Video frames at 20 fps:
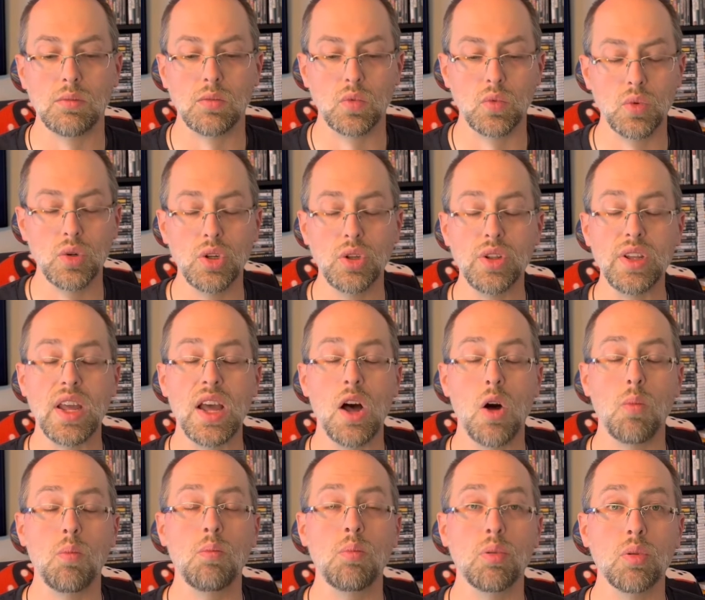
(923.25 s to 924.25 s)
really
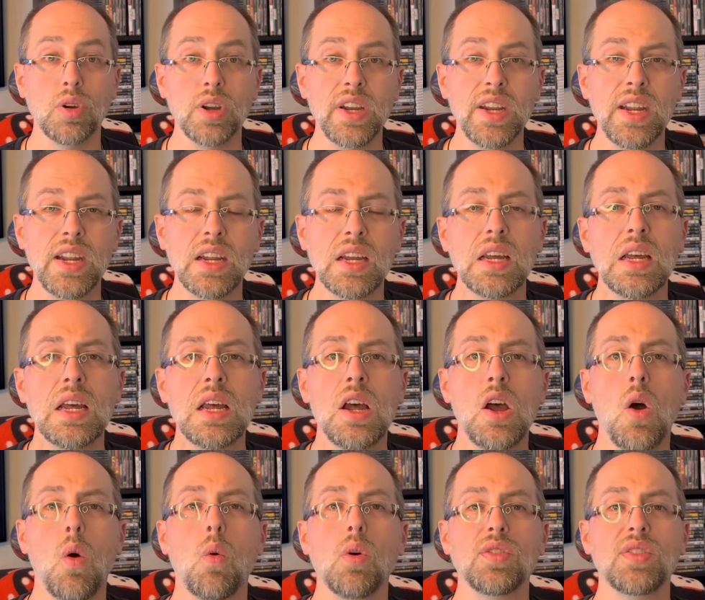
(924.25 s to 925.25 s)
help bring
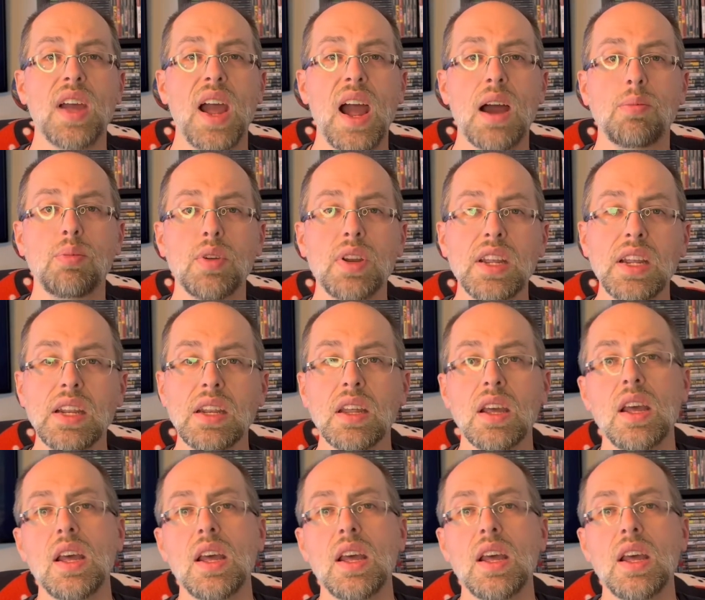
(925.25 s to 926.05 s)
what's happening